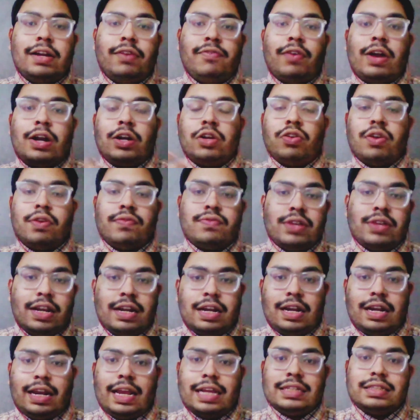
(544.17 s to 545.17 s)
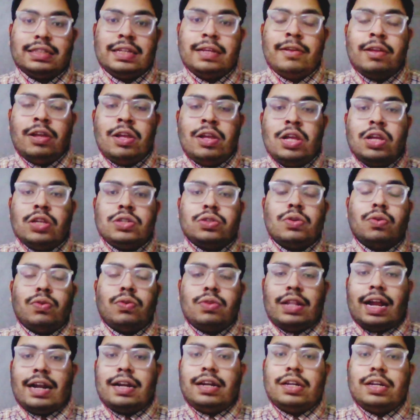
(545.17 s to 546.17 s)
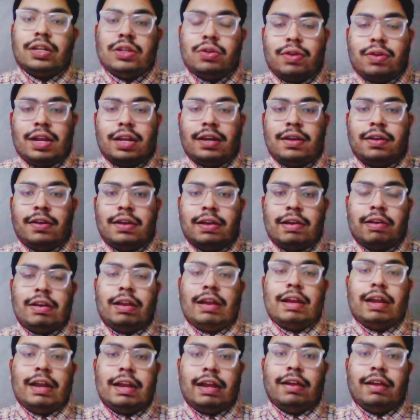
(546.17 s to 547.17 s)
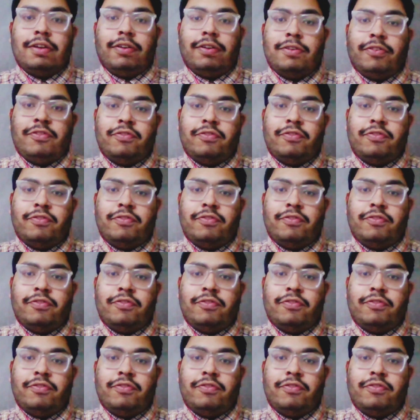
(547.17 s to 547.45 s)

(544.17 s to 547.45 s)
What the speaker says: what you have to analyze, so that you can uh,